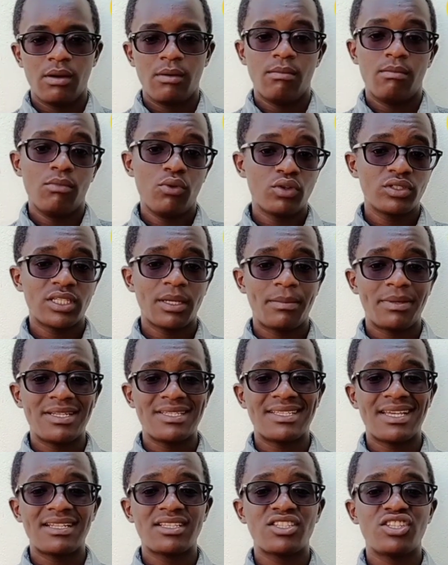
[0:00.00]
Moksa
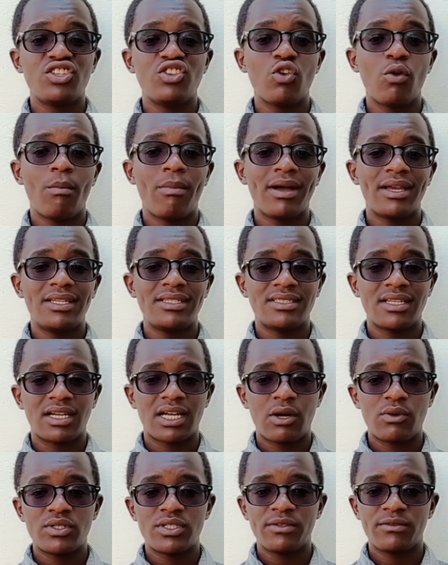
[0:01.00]
presents Nyumba
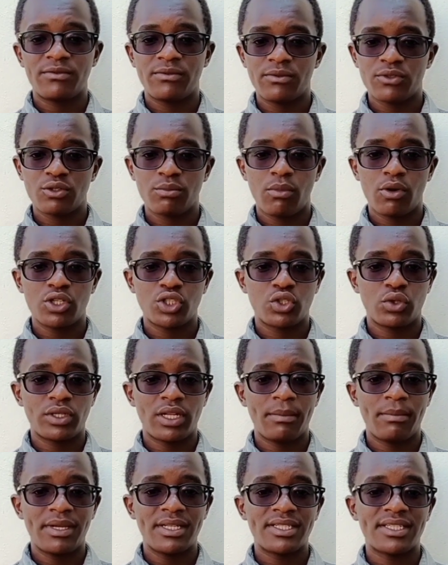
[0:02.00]
Intercounty Football
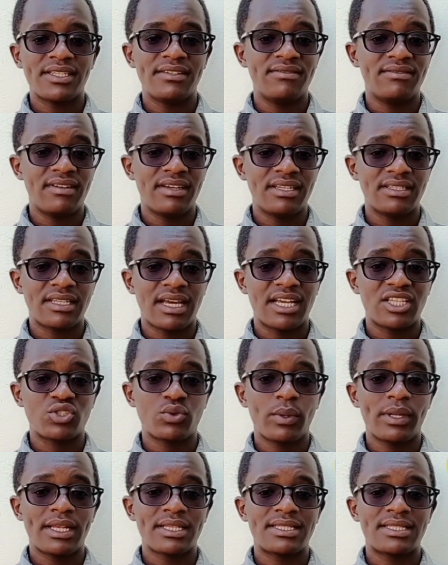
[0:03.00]
Tournament event as
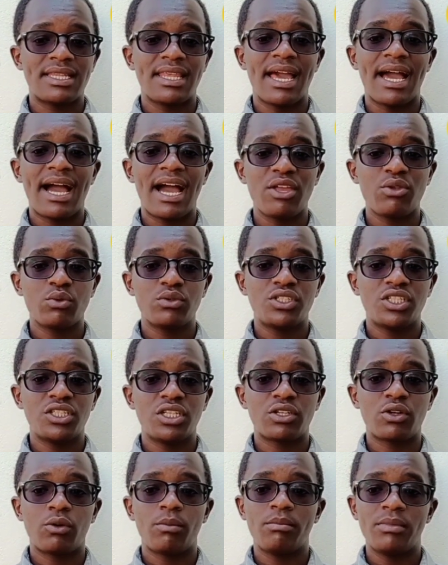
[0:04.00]
well as their annual
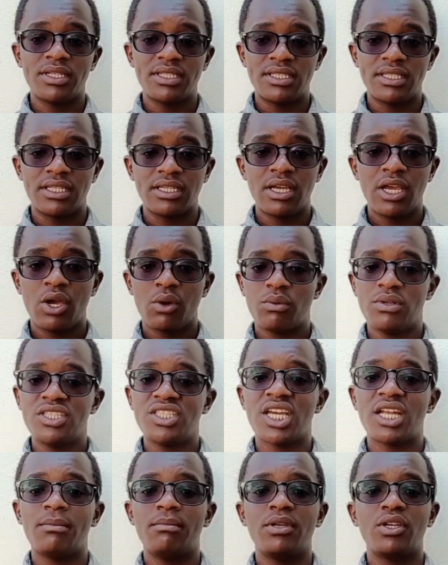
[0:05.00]
general meeting, which
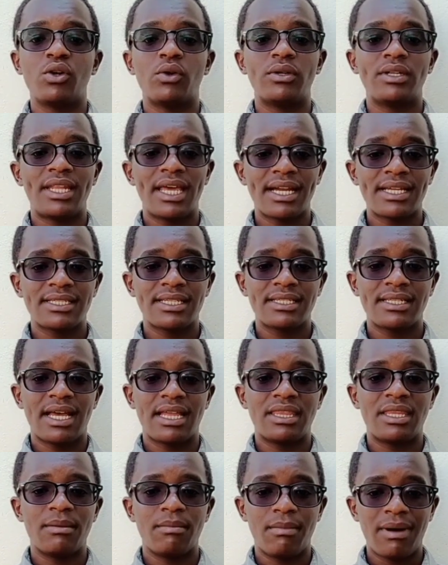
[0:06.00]
shall be conducted at
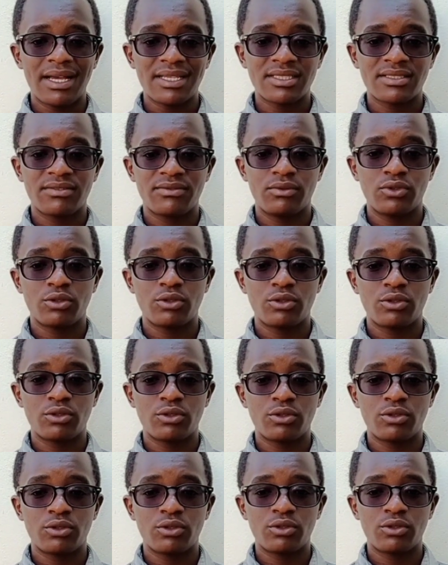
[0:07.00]
the Mast Football
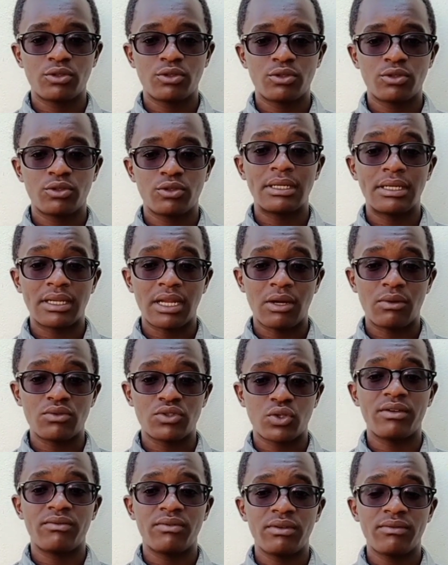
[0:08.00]
the
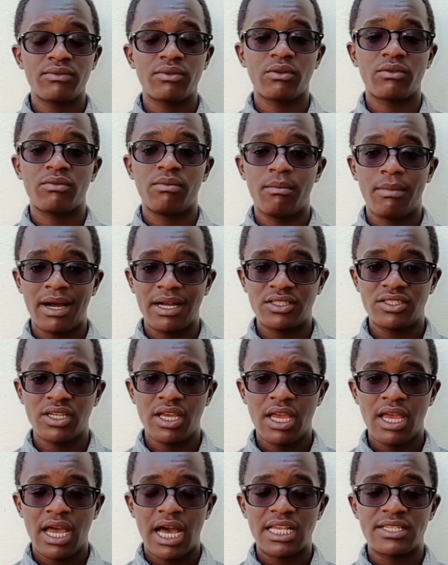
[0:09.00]
5th of March
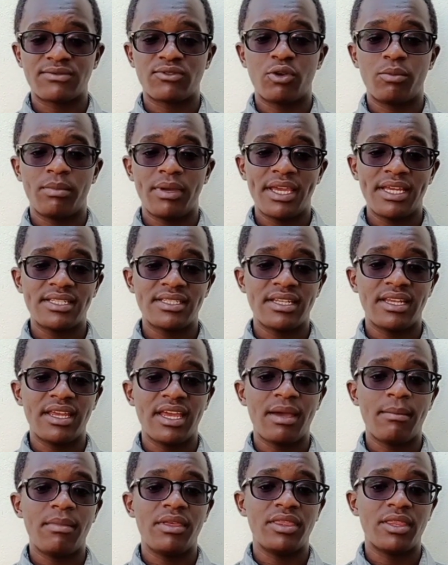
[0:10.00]
as from 8 a.m.
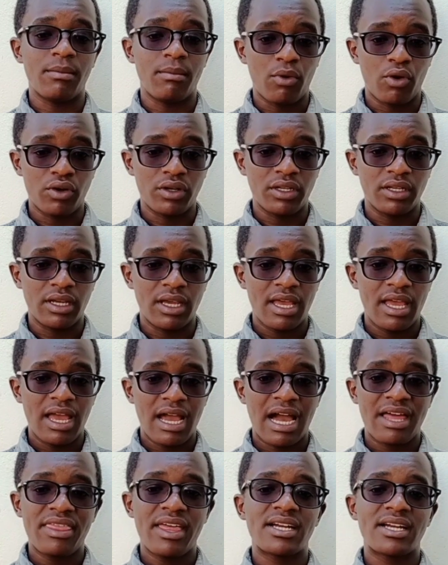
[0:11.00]
in the morning.
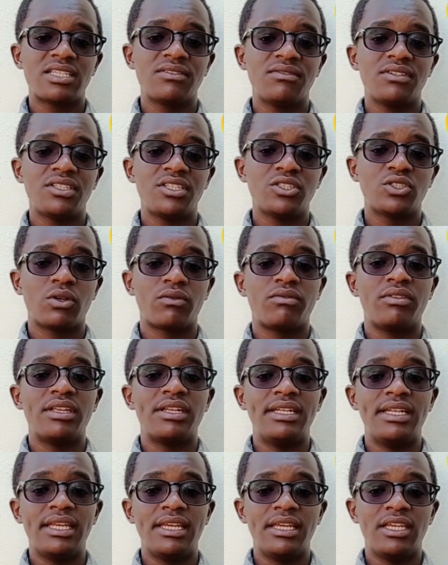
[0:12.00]
Other activities of the
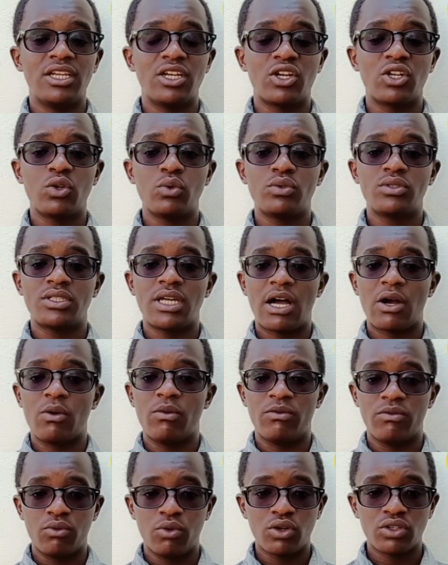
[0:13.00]
day include tug of
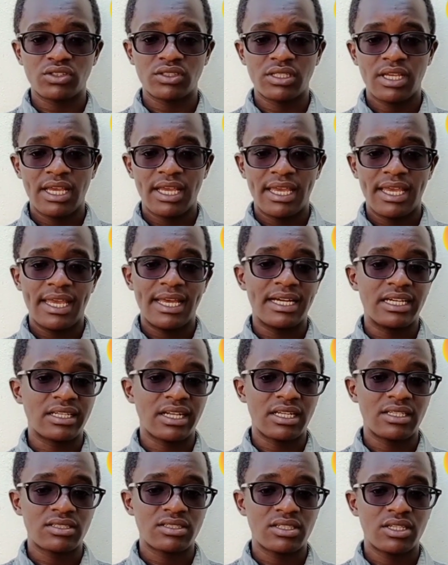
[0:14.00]
wars, egg
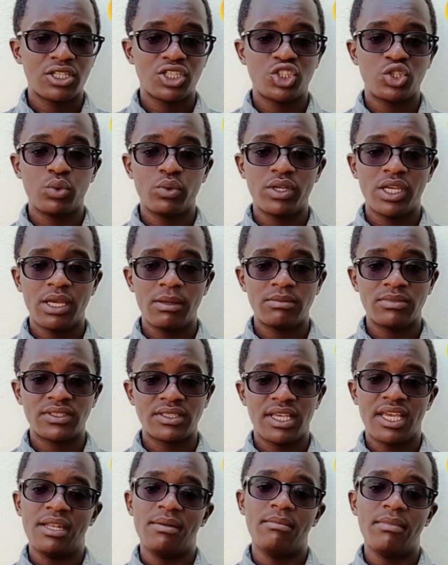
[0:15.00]
runs, shoe games,
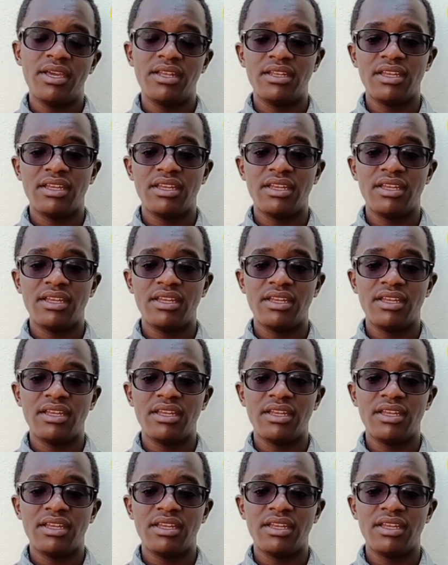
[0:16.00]
and many